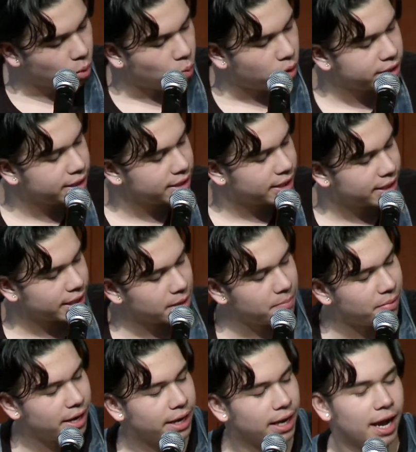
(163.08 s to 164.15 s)
Wanting to take a
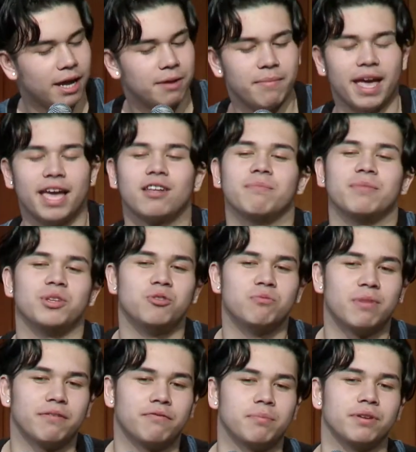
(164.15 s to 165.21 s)
bite, I am Adam and you are
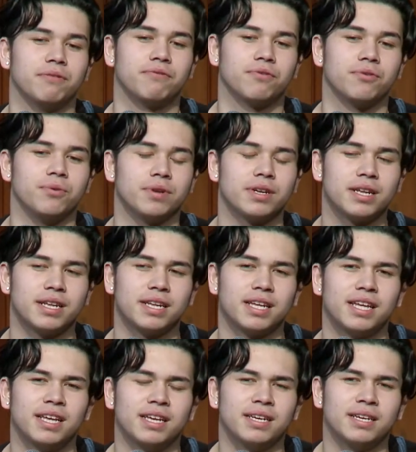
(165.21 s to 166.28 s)
my forbidden fruit.
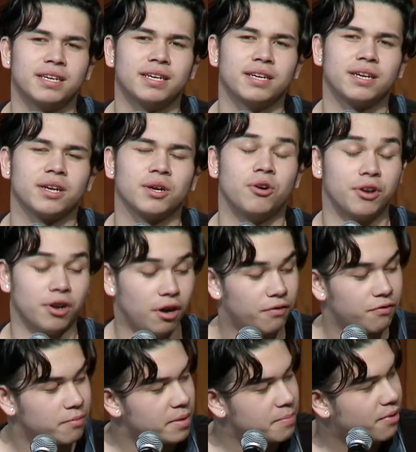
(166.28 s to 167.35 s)
God
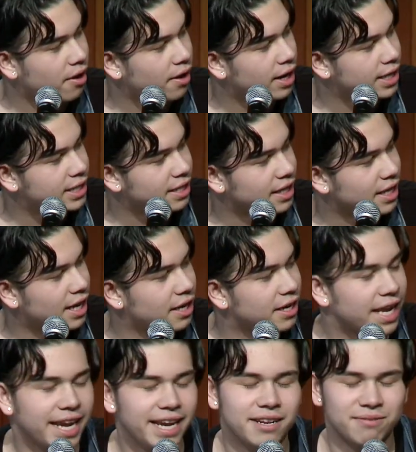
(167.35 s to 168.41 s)
offered me paradise in the Garden
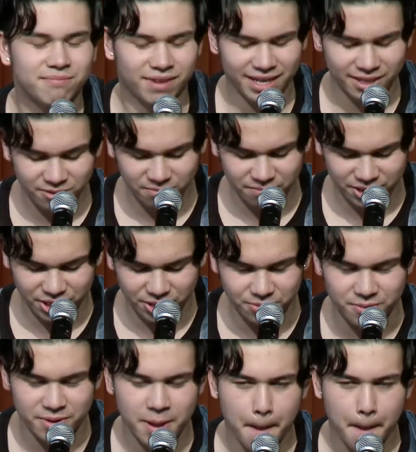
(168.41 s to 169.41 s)
of Eden, but I still picked you.